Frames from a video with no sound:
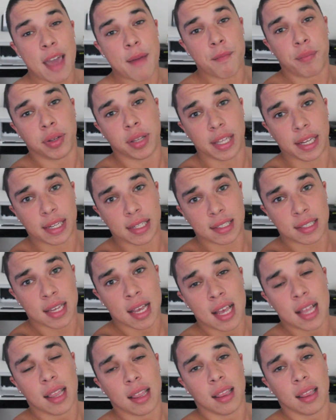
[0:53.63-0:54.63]
And
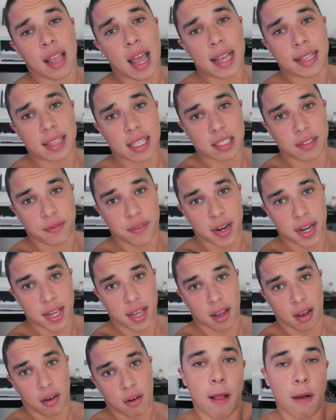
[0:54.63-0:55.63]
please like this
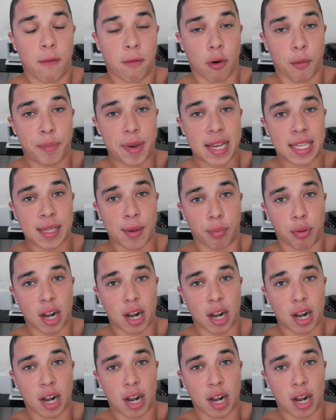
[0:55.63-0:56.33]
video for peace and